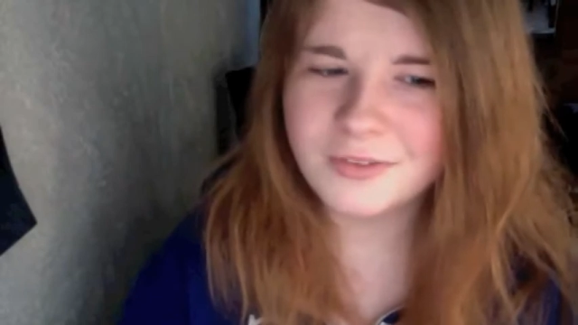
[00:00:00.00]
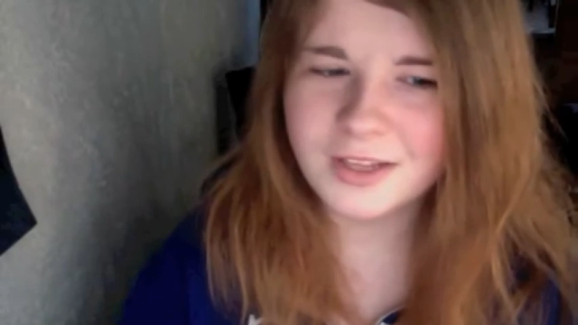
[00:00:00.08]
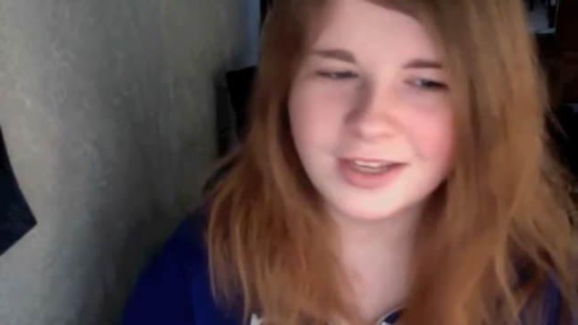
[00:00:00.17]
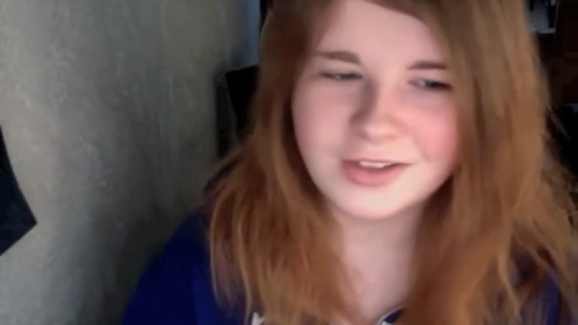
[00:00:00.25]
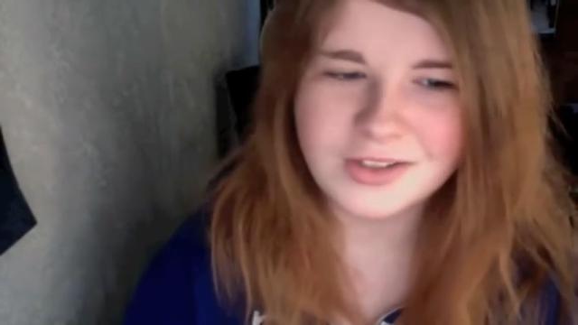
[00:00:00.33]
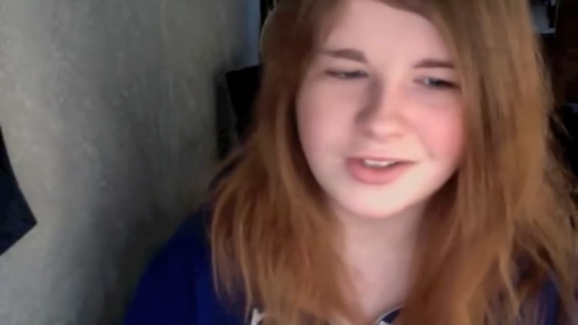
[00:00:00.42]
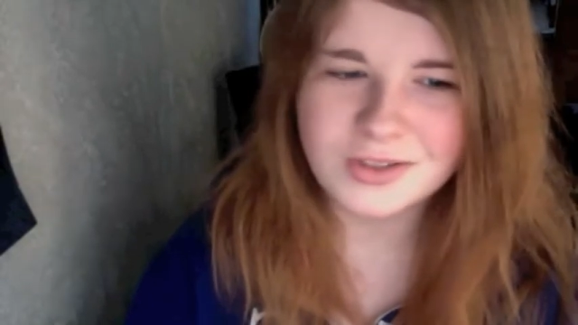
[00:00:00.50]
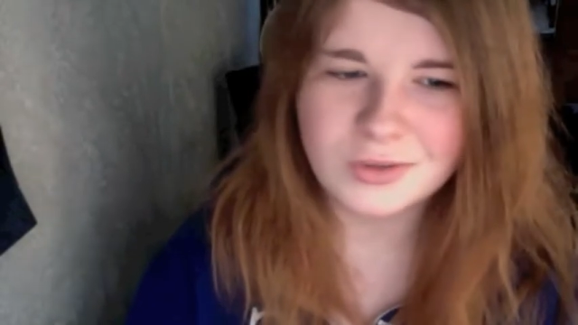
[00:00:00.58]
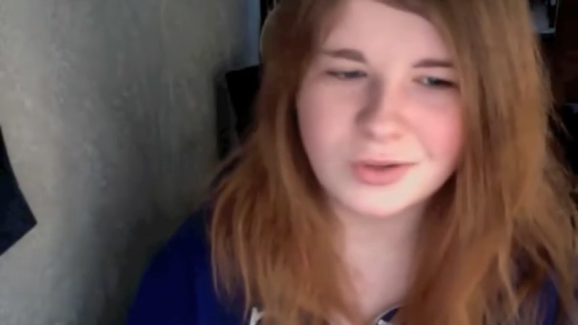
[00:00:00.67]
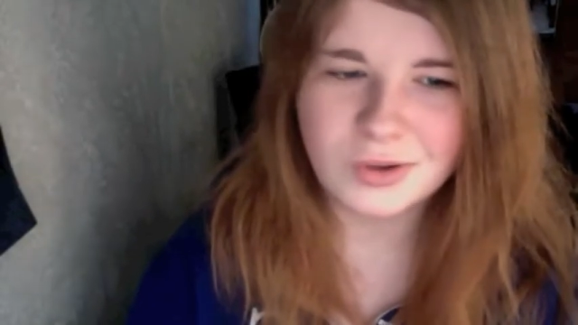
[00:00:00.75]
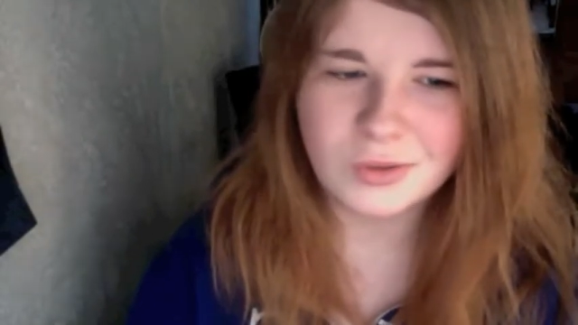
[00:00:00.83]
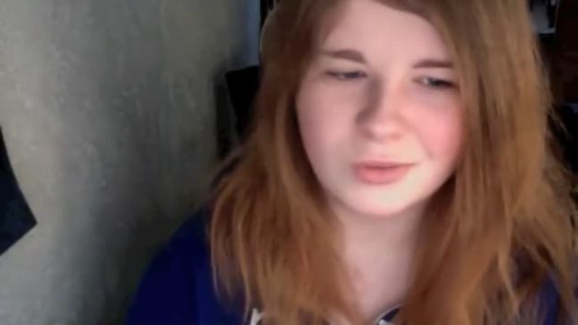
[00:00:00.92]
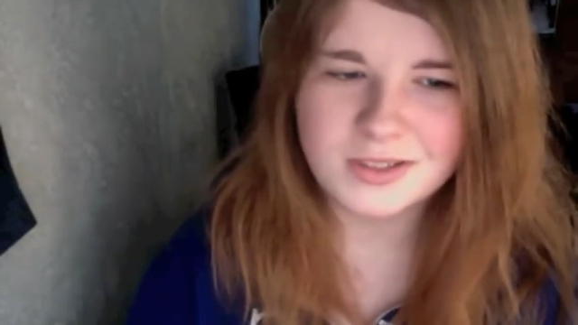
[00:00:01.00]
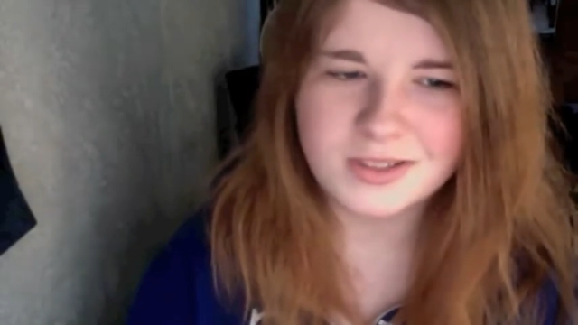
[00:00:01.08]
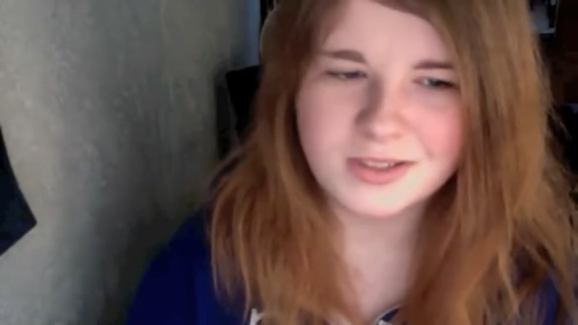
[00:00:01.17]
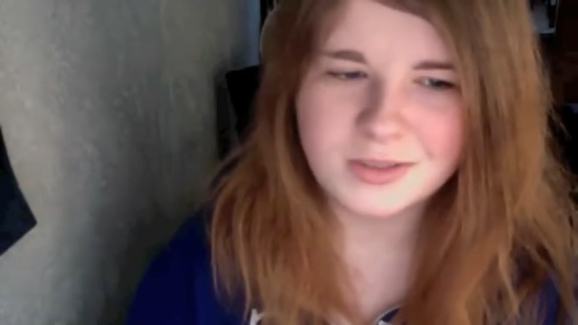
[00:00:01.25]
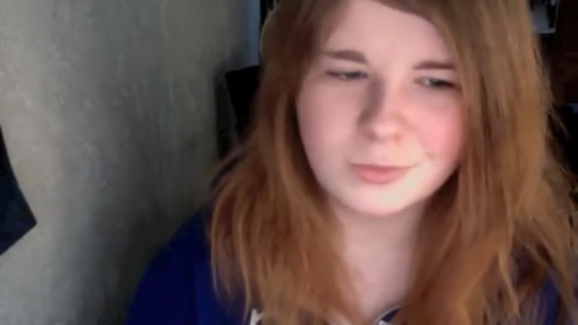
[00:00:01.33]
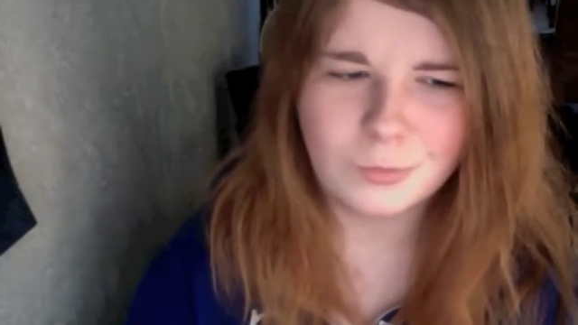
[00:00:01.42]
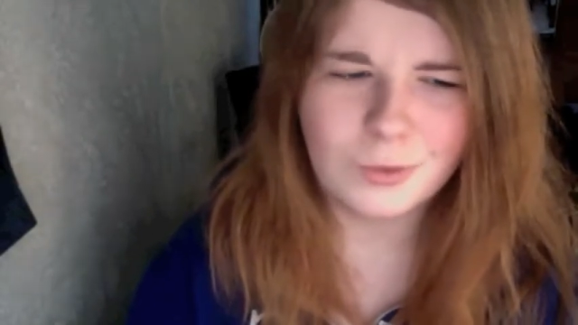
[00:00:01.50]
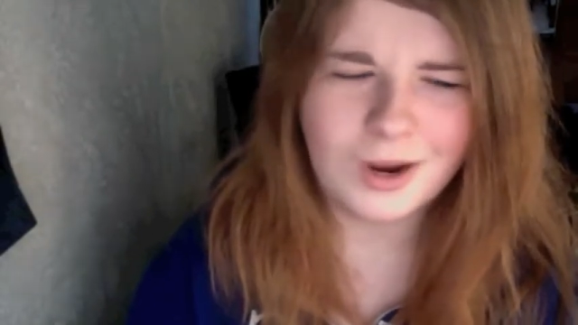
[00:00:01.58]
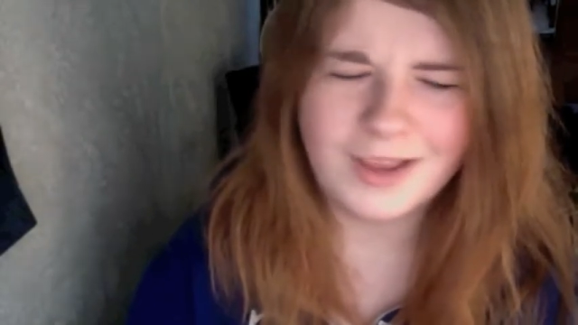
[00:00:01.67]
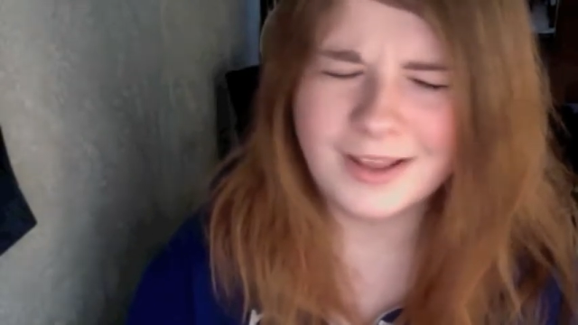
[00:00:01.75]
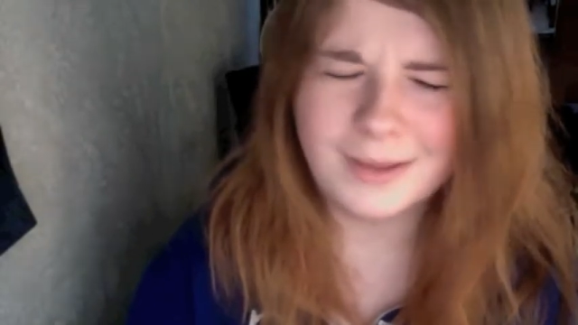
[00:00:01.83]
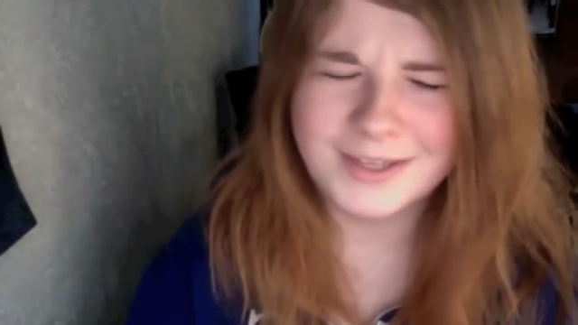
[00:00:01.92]
Like, I just don't,
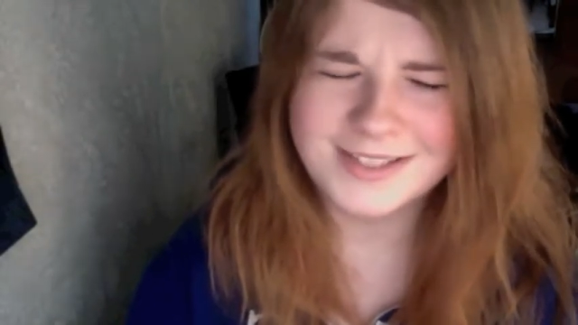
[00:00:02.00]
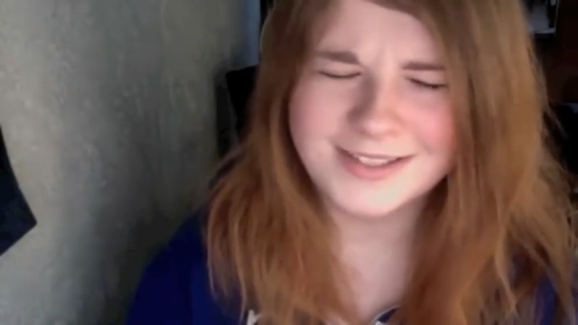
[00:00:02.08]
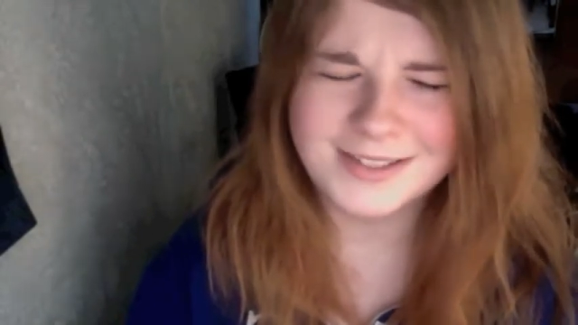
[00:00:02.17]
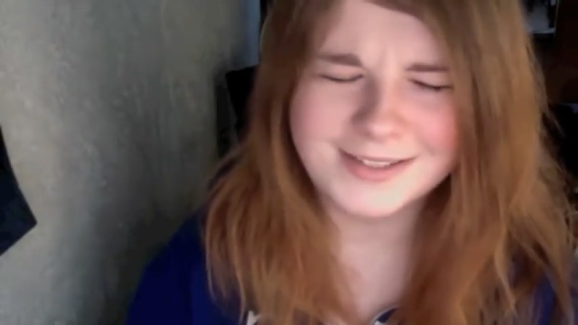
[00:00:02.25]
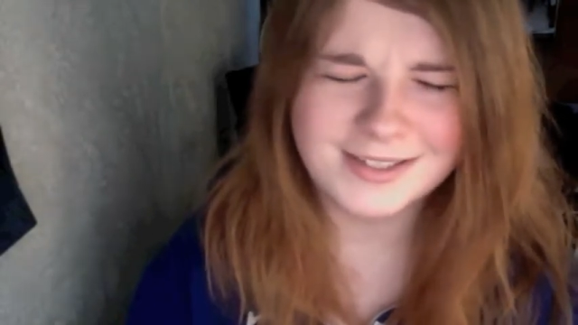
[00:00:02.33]
why that makes sense.